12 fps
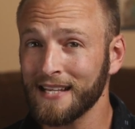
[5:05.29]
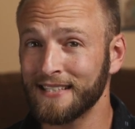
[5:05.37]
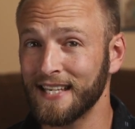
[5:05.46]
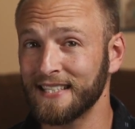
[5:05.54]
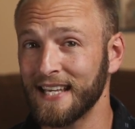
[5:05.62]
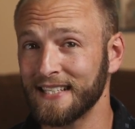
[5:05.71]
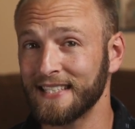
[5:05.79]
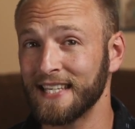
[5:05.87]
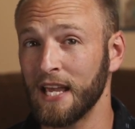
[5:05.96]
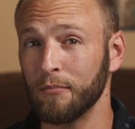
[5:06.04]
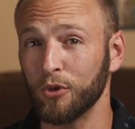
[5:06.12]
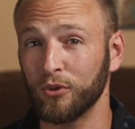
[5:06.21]
It says that
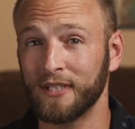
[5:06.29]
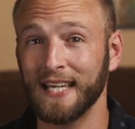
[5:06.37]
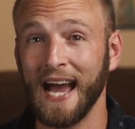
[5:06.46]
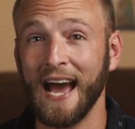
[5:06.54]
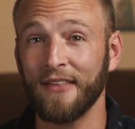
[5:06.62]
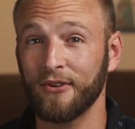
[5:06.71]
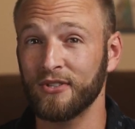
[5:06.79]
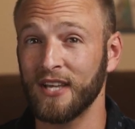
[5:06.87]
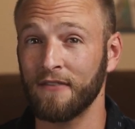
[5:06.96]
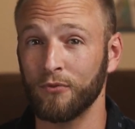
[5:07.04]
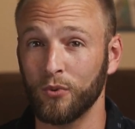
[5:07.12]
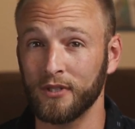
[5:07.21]
Samuel gathers
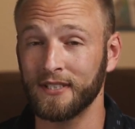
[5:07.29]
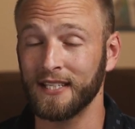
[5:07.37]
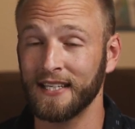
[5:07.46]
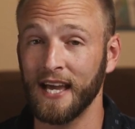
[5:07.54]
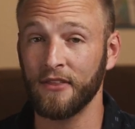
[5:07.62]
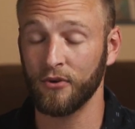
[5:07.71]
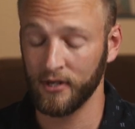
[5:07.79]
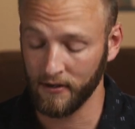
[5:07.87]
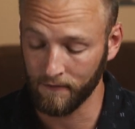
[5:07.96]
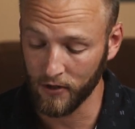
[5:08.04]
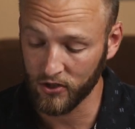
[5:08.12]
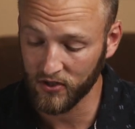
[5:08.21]
everyone together. And
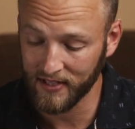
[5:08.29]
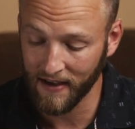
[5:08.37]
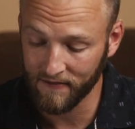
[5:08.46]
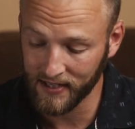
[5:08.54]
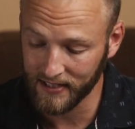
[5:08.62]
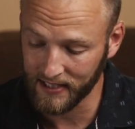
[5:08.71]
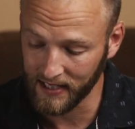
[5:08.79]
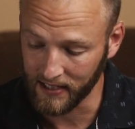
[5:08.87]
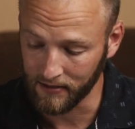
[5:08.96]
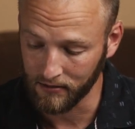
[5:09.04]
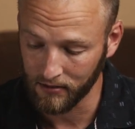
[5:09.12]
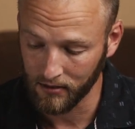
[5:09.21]
in verse
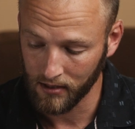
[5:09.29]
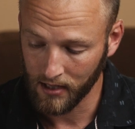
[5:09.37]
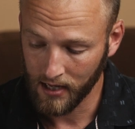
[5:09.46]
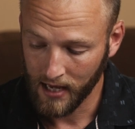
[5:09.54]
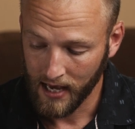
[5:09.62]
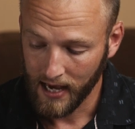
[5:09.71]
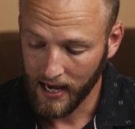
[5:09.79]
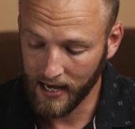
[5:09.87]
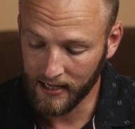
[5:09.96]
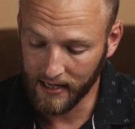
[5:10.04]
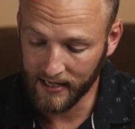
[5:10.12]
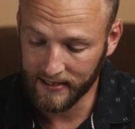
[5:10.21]
17,
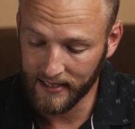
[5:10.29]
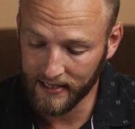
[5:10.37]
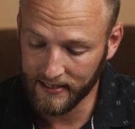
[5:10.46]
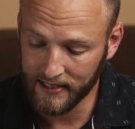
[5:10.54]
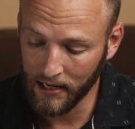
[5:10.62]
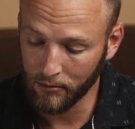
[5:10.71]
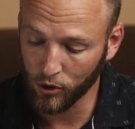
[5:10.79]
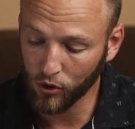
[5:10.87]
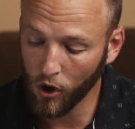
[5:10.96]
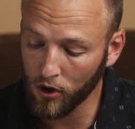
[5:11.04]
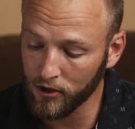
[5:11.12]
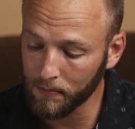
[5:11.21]
it says, Samuel
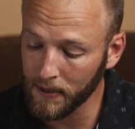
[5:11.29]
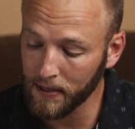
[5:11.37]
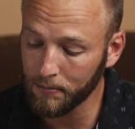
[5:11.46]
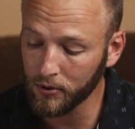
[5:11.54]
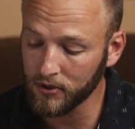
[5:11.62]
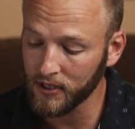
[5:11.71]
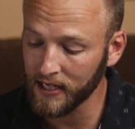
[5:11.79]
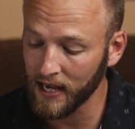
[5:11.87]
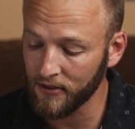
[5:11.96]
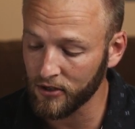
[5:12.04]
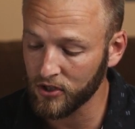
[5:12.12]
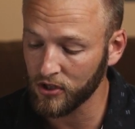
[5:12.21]
called the people
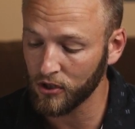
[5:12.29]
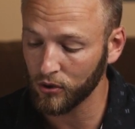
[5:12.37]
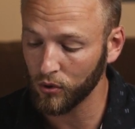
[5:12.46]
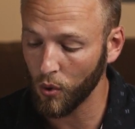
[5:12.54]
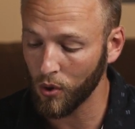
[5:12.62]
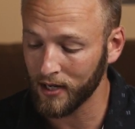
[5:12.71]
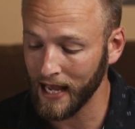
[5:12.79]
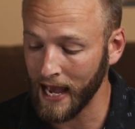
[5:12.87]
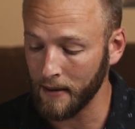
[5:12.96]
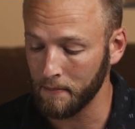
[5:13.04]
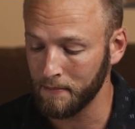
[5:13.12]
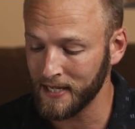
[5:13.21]
together to the Lord
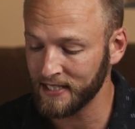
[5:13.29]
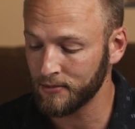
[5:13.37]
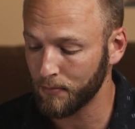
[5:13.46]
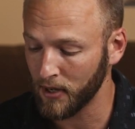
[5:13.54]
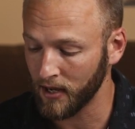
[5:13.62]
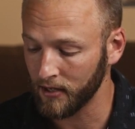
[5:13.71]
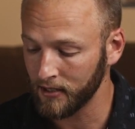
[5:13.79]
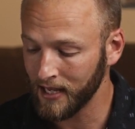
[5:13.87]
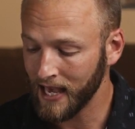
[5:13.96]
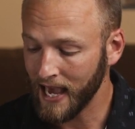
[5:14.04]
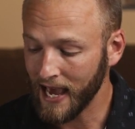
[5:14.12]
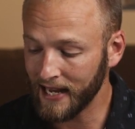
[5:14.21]
at Mizpah.
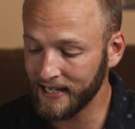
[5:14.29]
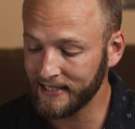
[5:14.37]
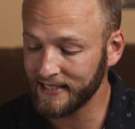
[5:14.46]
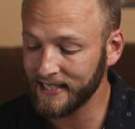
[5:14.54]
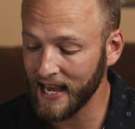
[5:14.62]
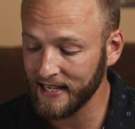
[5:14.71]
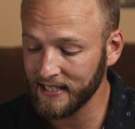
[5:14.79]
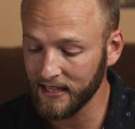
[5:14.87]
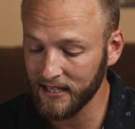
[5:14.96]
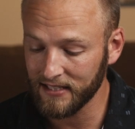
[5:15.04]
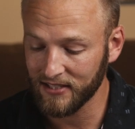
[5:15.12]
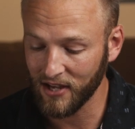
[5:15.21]
And he said to
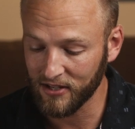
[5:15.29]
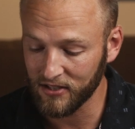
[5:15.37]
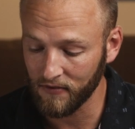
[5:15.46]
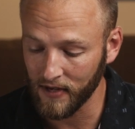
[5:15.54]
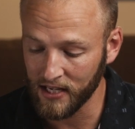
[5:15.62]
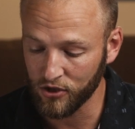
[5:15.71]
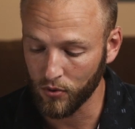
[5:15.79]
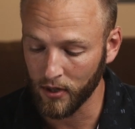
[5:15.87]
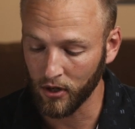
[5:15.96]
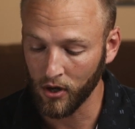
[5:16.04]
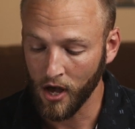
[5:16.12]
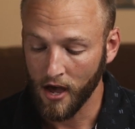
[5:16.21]
the sons of
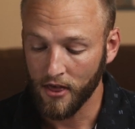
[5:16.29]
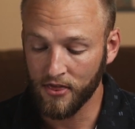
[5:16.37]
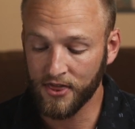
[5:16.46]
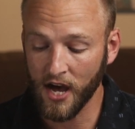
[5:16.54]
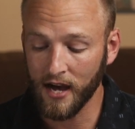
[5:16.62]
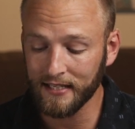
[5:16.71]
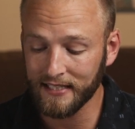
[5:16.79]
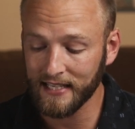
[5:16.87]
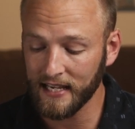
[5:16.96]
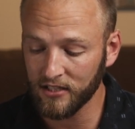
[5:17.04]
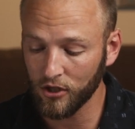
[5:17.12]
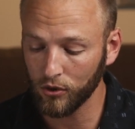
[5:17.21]
Israel, thus
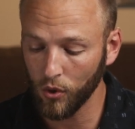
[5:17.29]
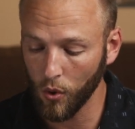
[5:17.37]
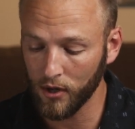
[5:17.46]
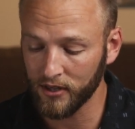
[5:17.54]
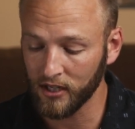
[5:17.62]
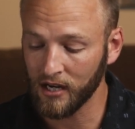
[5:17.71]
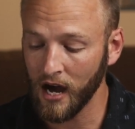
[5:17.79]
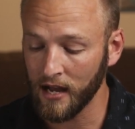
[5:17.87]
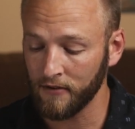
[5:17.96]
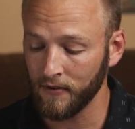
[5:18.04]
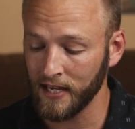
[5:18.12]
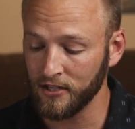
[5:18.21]
says the Lord, the God
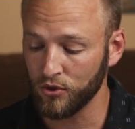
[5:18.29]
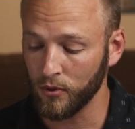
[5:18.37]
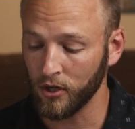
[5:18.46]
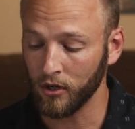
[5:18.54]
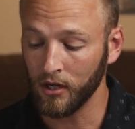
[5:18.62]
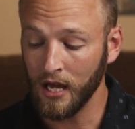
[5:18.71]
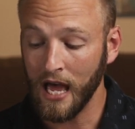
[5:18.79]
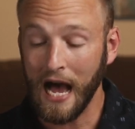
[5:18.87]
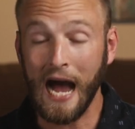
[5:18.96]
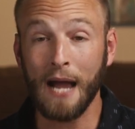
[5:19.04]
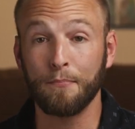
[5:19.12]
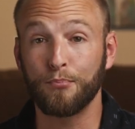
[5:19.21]
of Israel,
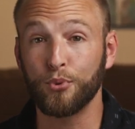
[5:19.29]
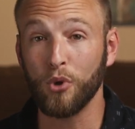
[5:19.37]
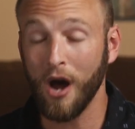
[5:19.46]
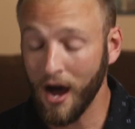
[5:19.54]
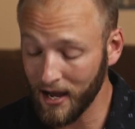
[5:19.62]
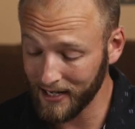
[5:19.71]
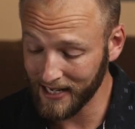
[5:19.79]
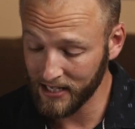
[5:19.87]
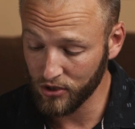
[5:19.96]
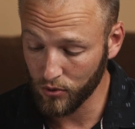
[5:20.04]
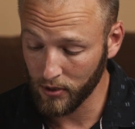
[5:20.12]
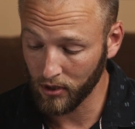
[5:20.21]
I brought
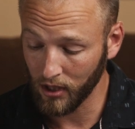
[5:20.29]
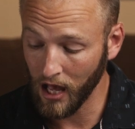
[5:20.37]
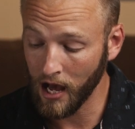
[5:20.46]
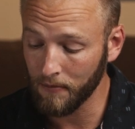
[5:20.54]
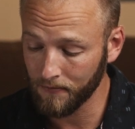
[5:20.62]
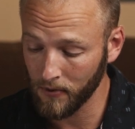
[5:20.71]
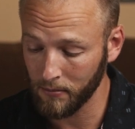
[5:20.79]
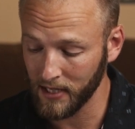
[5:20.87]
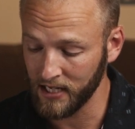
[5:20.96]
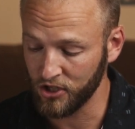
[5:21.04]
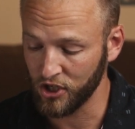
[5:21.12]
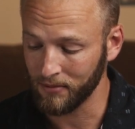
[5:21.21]
Israel up from
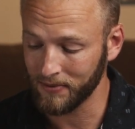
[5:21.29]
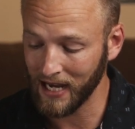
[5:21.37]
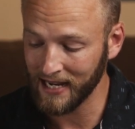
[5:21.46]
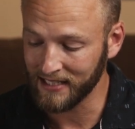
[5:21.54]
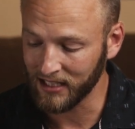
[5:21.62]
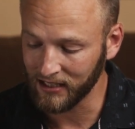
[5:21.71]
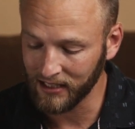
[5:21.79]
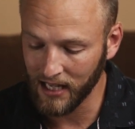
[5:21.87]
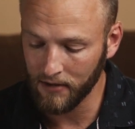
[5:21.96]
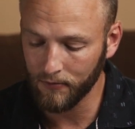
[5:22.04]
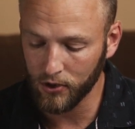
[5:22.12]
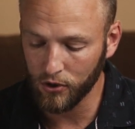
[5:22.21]
Egypt. I
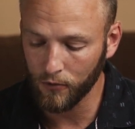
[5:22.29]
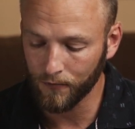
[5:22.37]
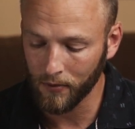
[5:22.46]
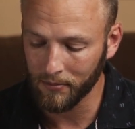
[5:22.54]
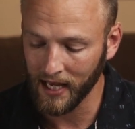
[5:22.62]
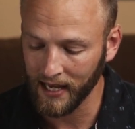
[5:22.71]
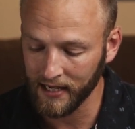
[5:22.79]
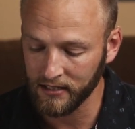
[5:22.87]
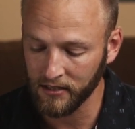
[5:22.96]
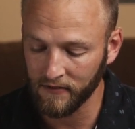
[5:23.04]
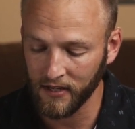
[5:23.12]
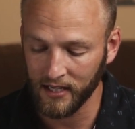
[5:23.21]
delivered you from the
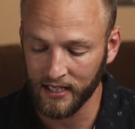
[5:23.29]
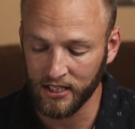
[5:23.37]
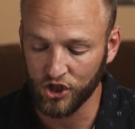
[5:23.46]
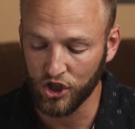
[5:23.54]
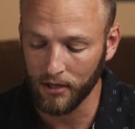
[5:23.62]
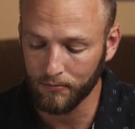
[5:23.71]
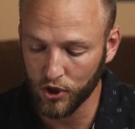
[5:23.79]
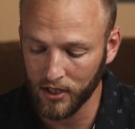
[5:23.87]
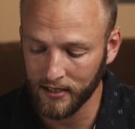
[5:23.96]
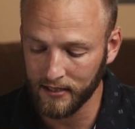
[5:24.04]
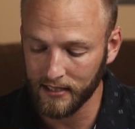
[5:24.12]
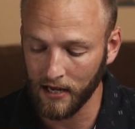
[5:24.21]
hand of the
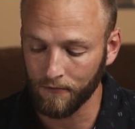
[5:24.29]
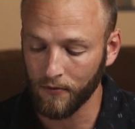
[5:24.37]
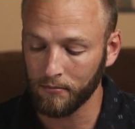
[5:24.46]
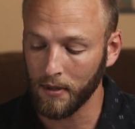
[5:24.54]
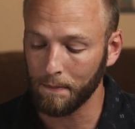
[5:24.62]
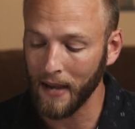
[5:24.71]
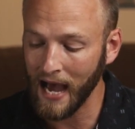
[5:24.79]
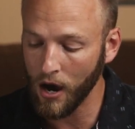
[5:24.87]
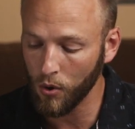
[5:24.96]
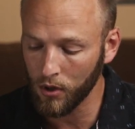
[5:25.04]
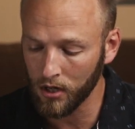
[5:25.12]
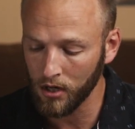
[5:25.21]
Egyptians and from the
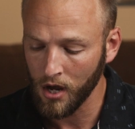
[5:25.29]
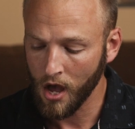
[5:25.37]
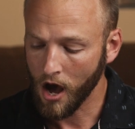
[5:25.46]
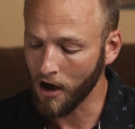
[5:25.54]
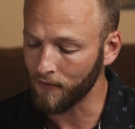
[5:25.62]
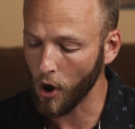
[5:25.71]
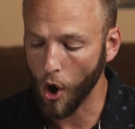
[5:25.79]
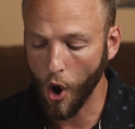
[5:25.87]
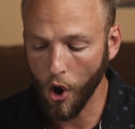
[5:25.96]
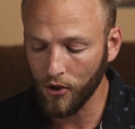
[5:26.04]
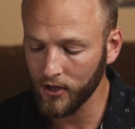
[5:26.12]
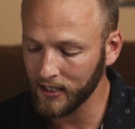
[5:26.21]
power of
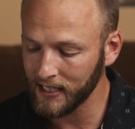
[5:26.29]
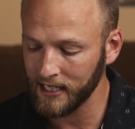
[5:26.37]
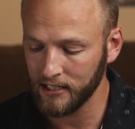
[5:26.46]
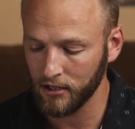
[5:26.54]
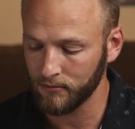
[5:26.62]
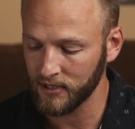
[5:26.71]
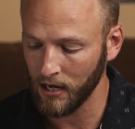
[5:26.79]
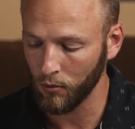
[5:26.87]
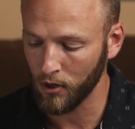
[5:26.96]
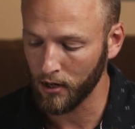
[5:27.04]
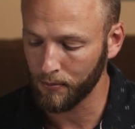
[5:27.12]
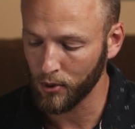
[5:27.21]
all the kingdoms that
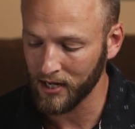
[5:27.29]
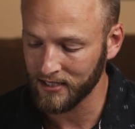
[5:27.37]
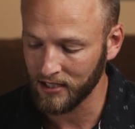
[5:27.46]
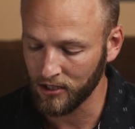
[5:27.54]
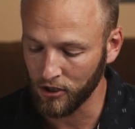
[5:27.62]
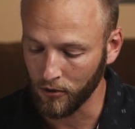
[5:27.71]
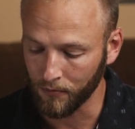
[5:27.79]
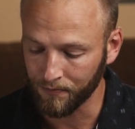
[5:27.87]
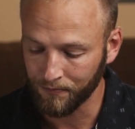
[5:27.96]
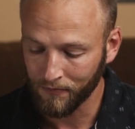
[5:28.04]
were oppressing you.